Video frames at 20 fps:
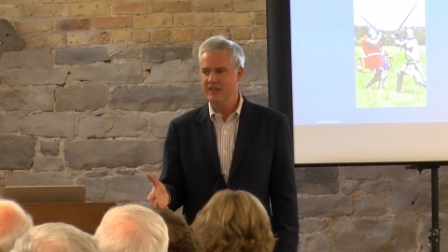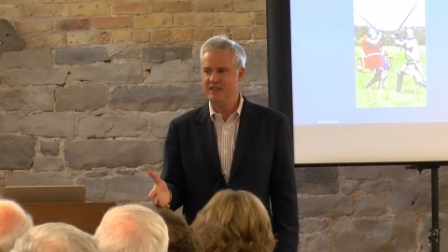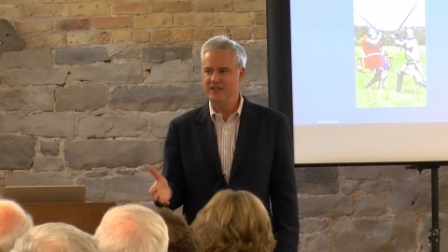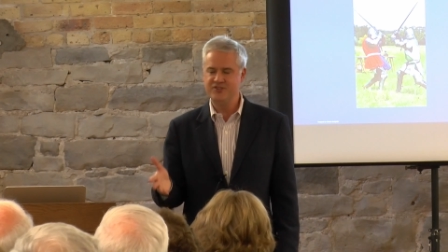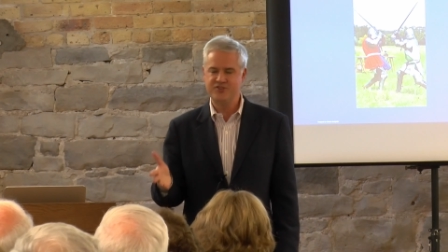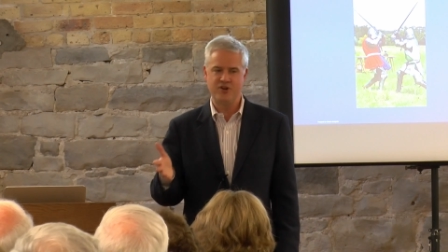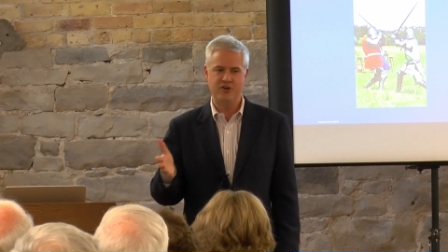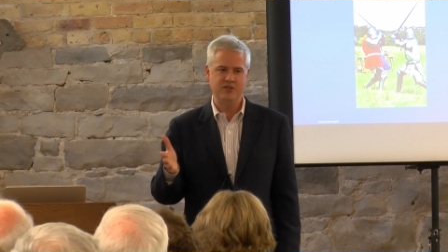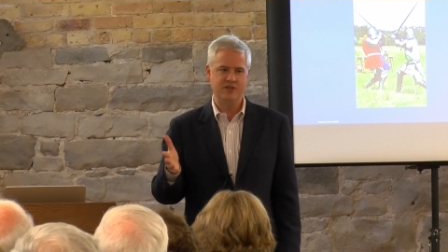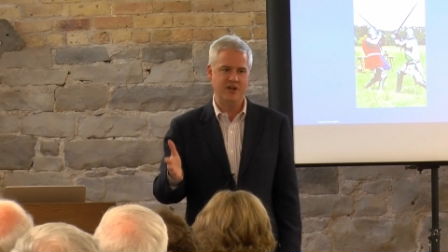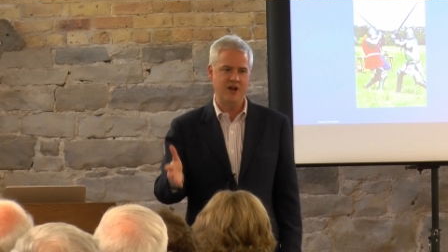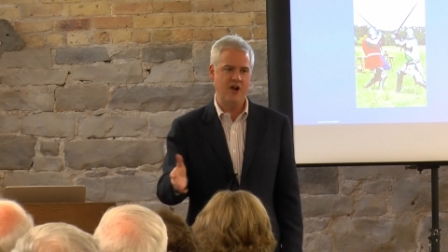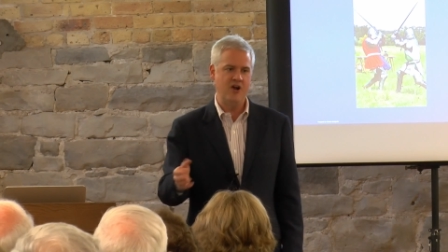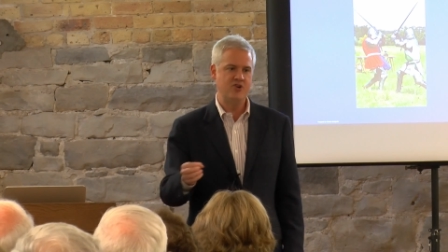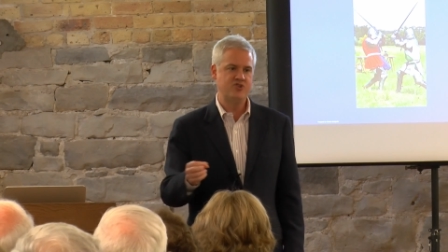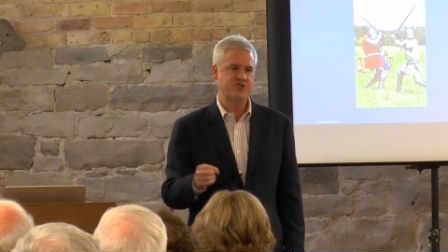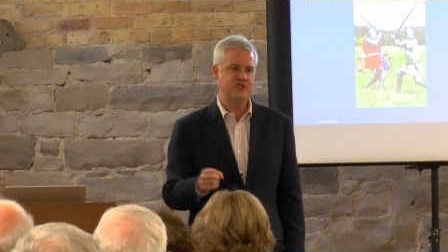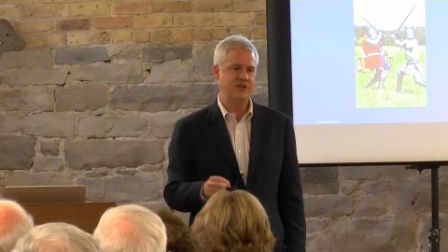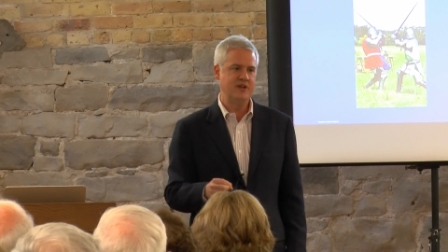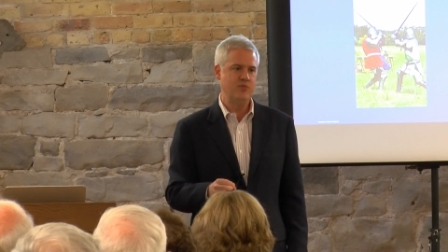These are
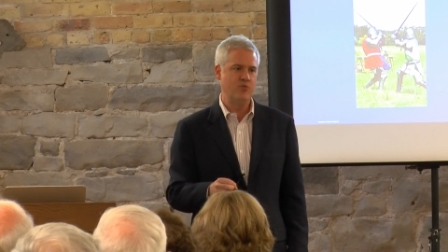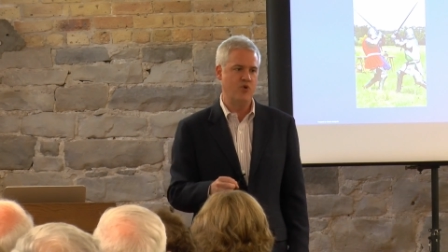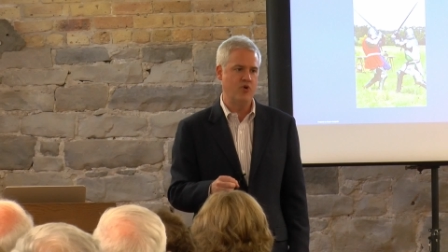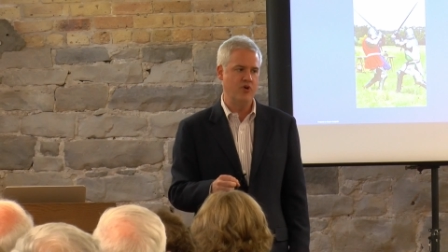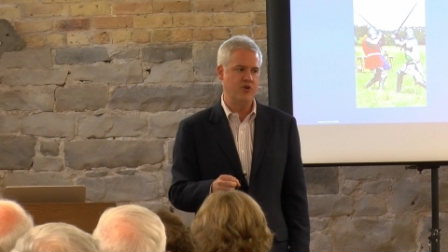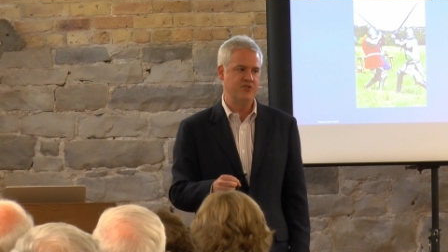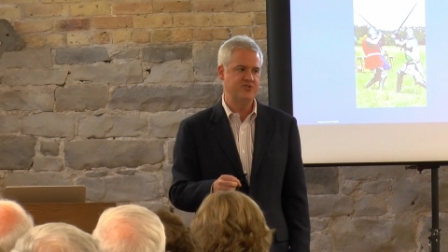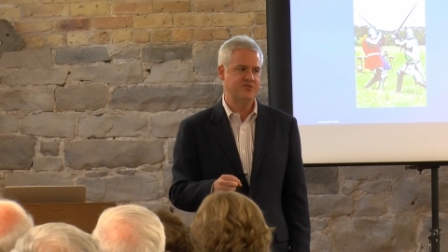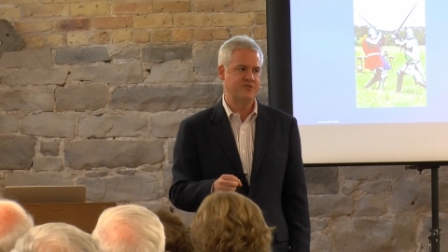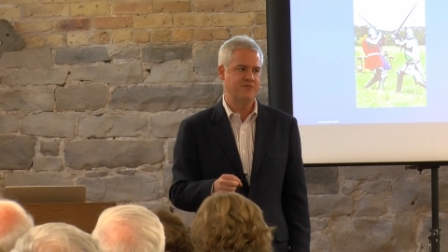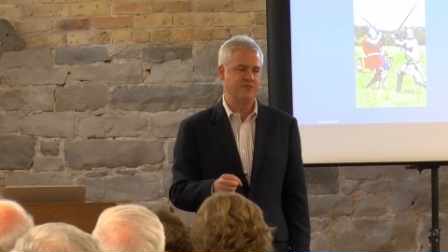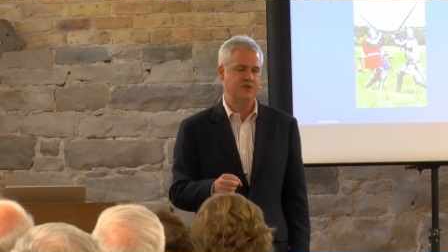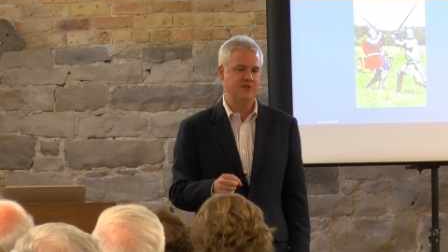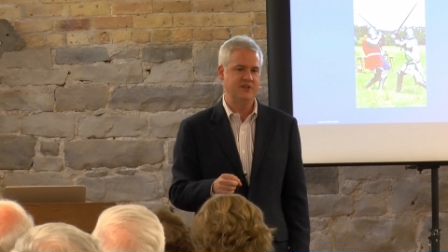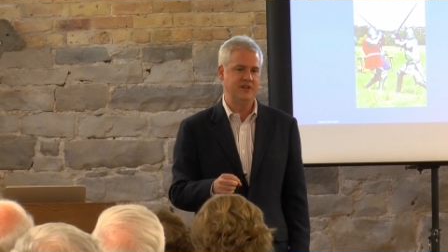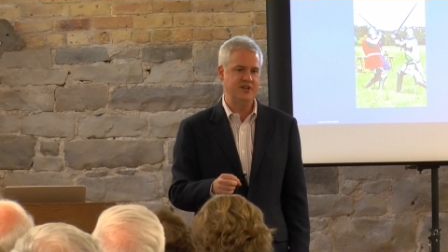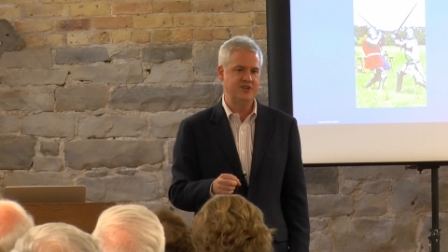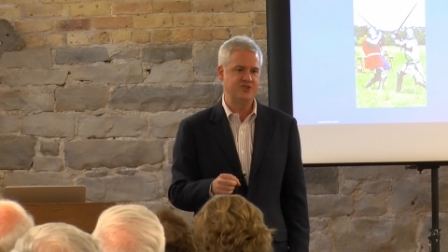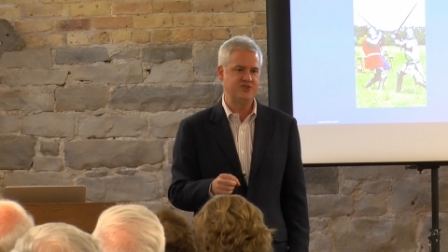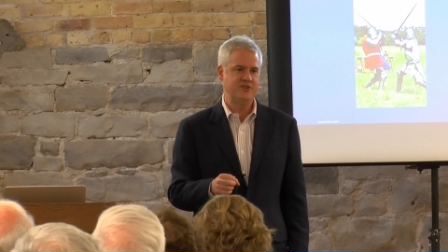largely wars of
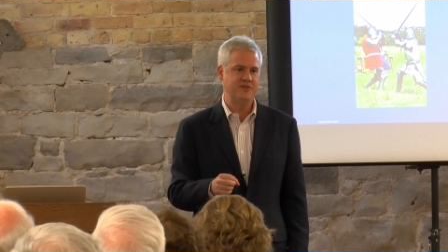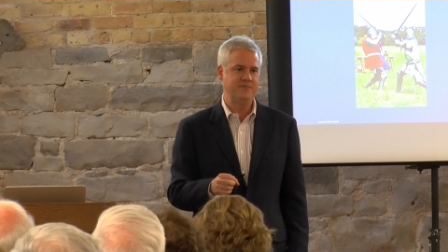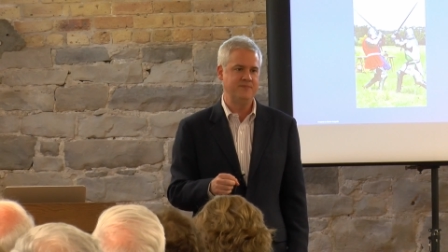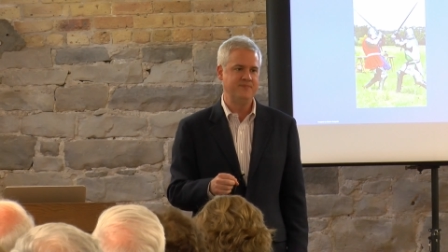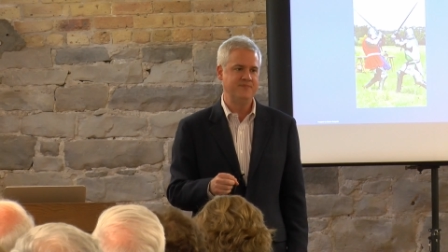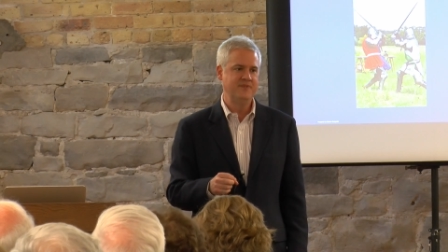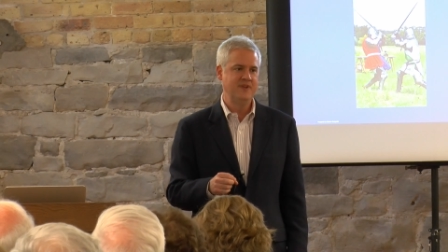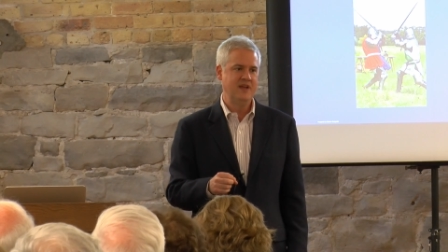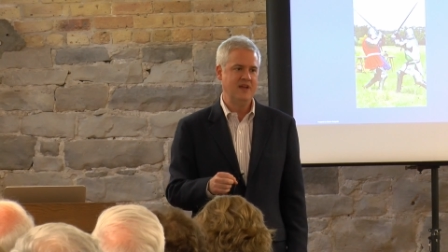religion,